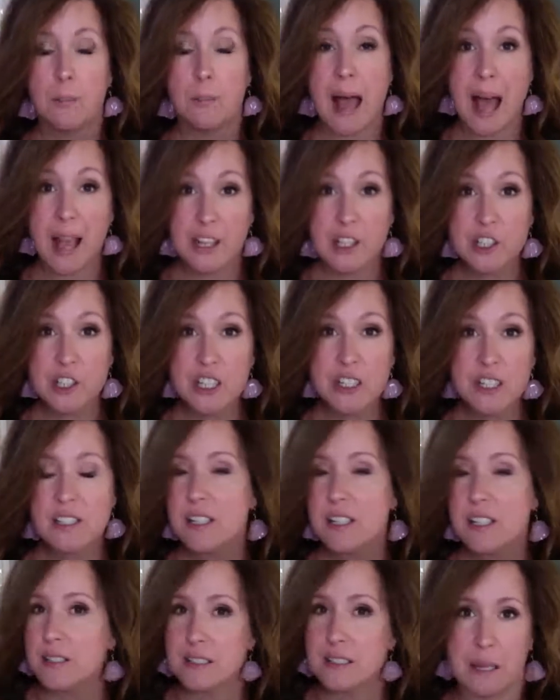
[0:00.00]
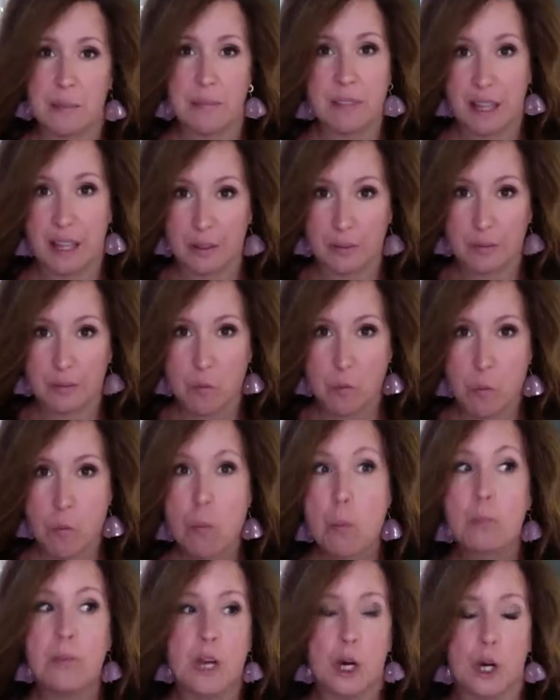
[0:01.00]
Packages, same thing.
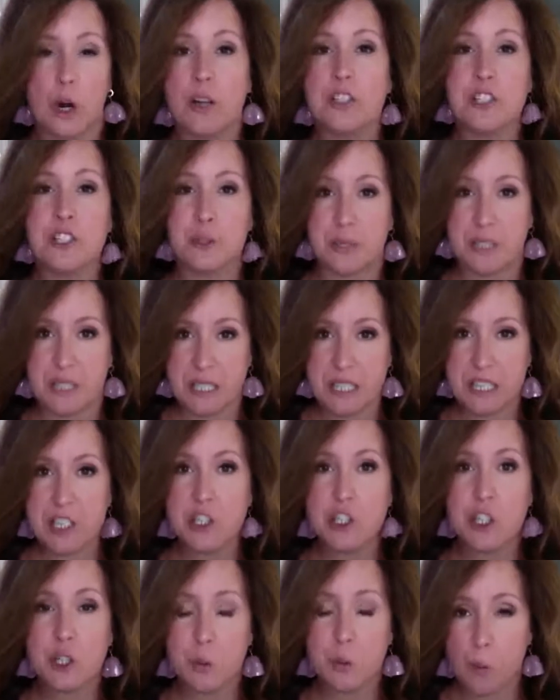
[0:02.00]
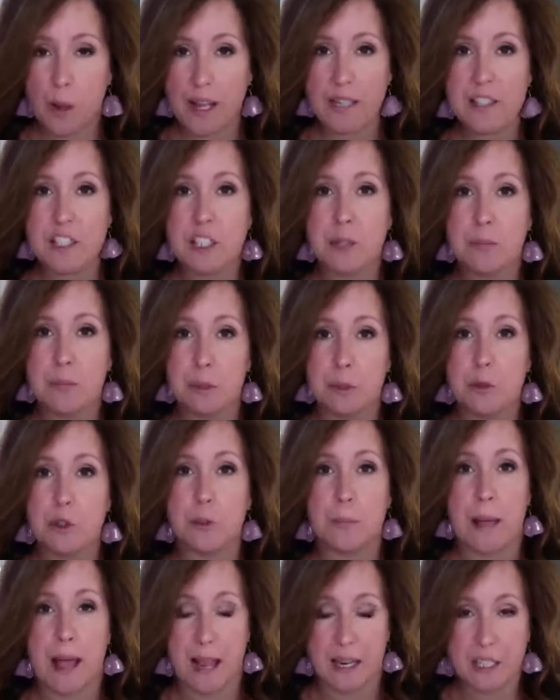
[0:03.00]
There are strategic ways to build
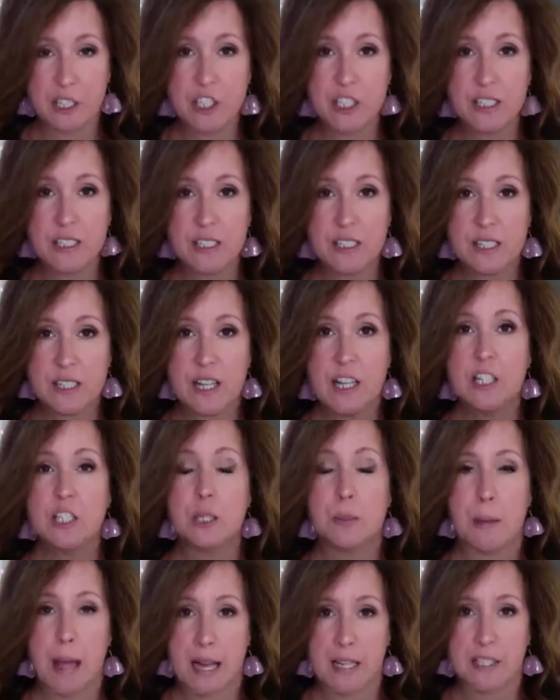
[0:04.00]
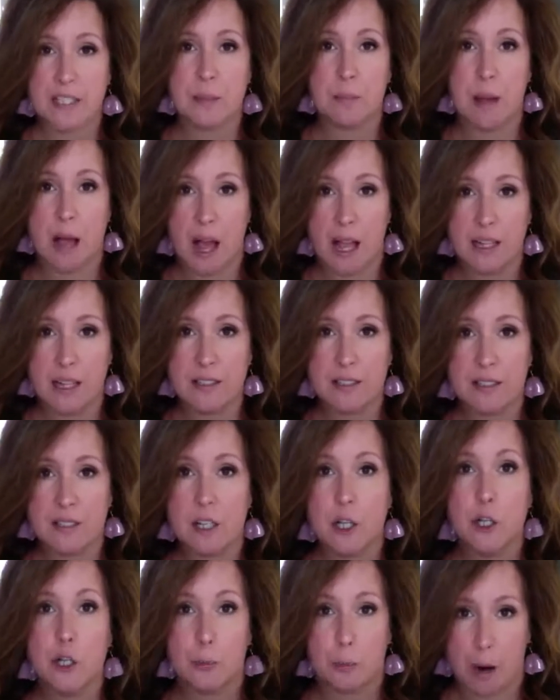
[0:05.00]
your packages to maximize
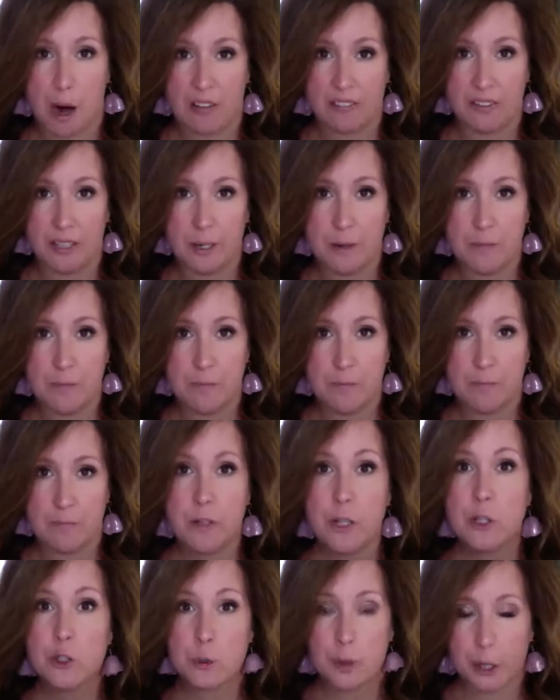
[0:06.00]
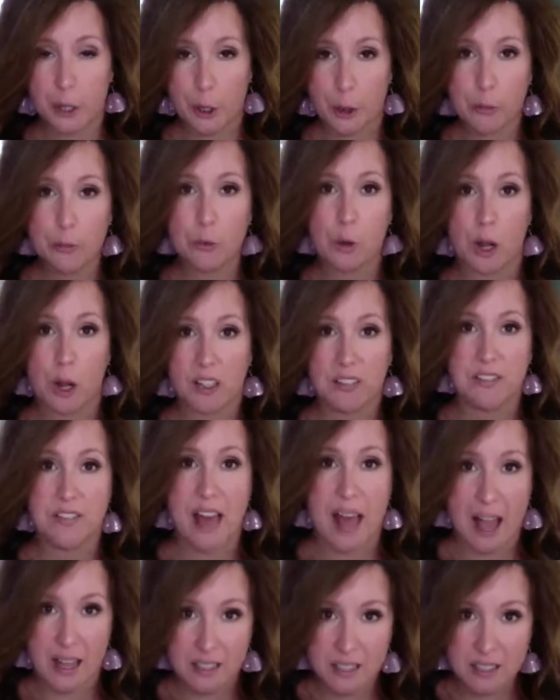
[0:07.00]
your profit. So I go through all of
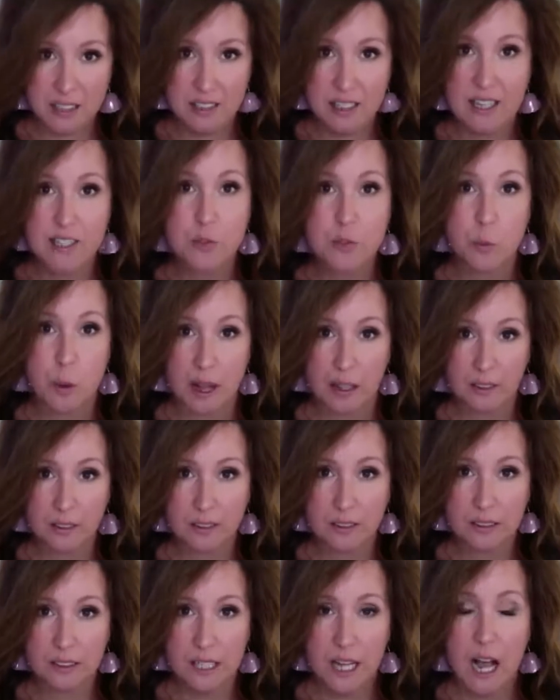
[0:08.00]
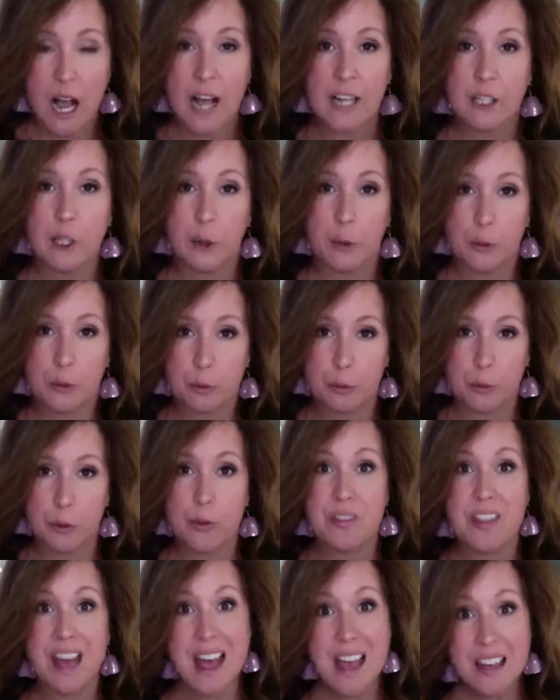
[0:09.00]
that as well. I go through,
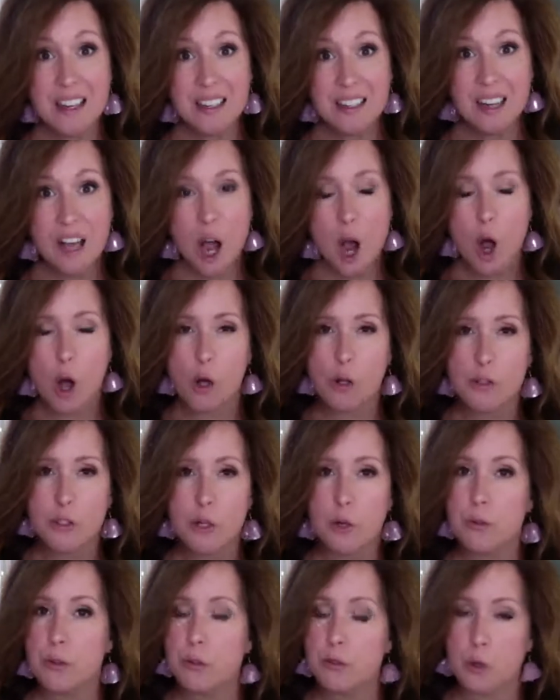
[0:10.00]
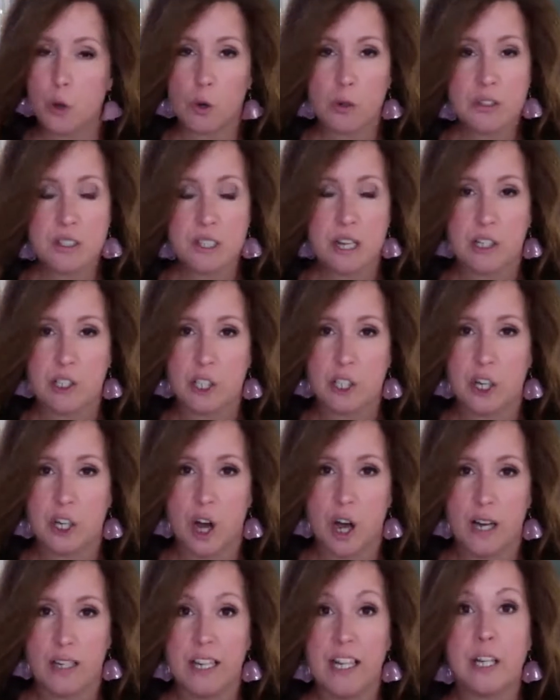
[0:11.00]
then also there's a whole section
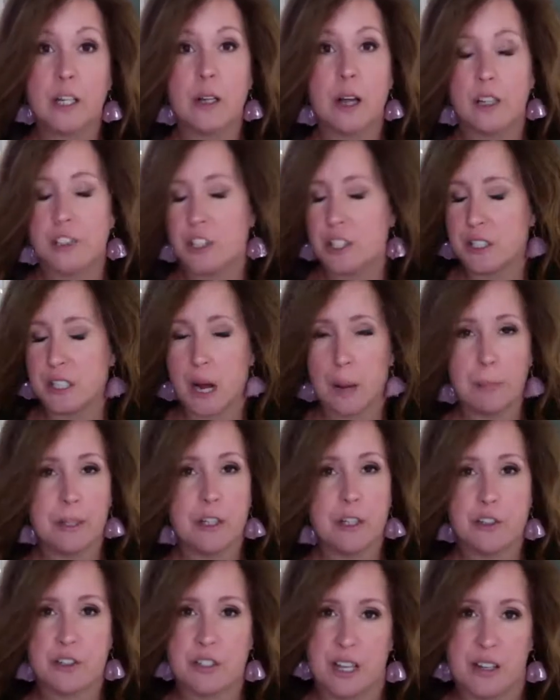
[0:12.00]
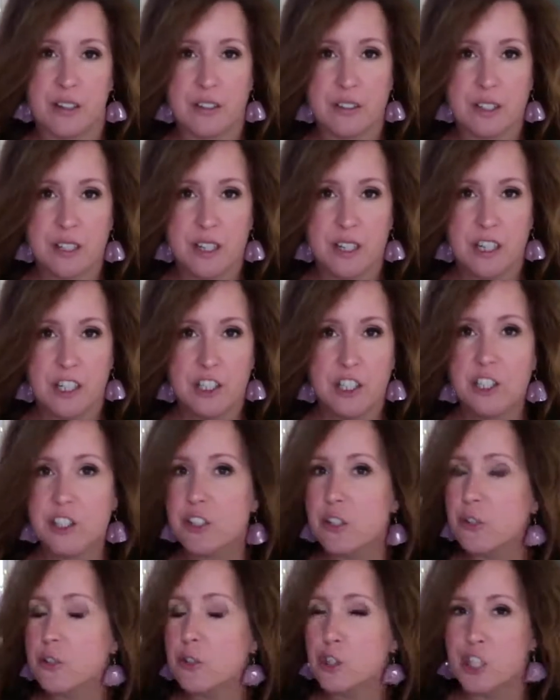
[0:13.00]
on just upping your sales, just
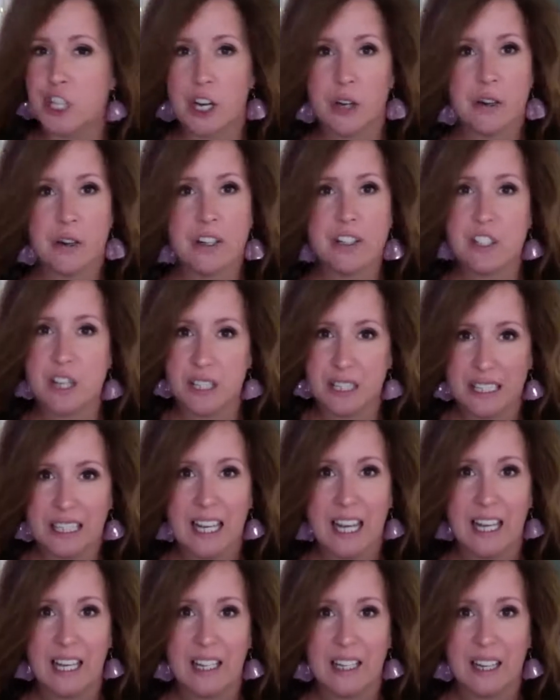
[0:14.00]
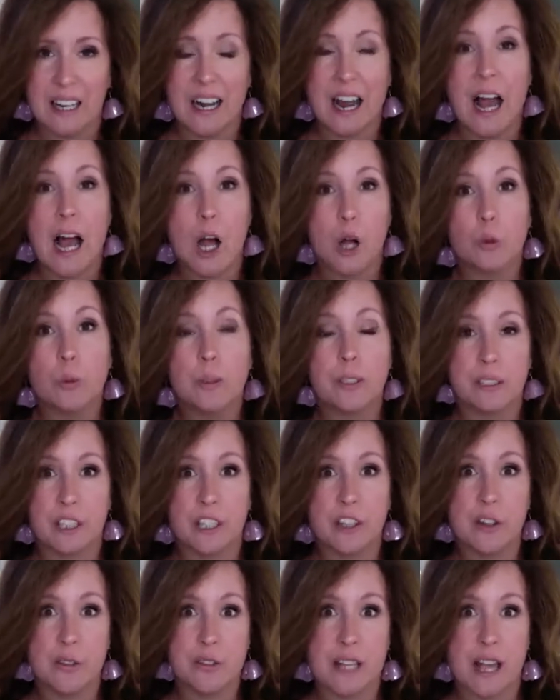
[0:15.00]
those cherries on the cake and how quickly
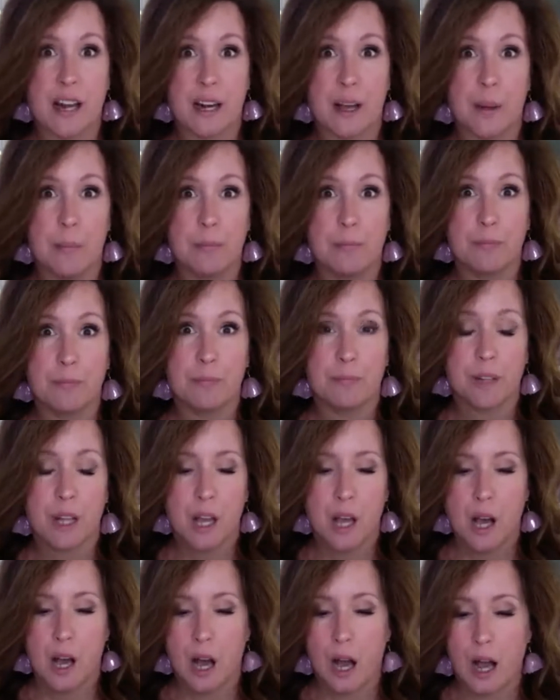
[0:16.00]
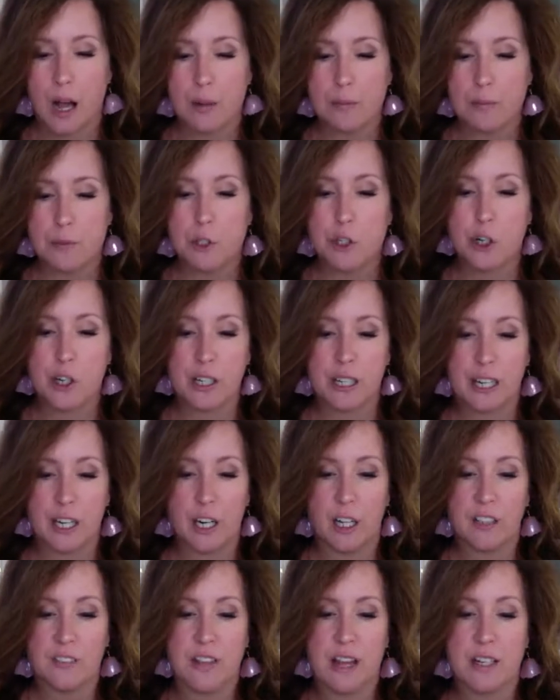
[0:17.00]
those add up. So you're going to get
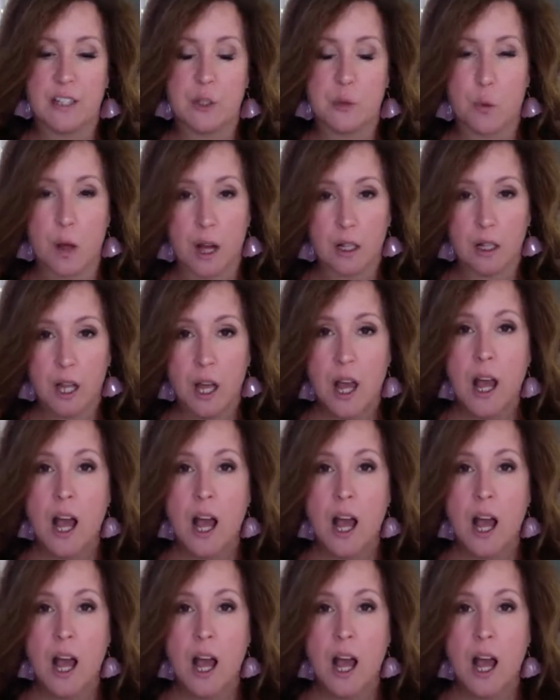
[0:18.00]
all of that as well.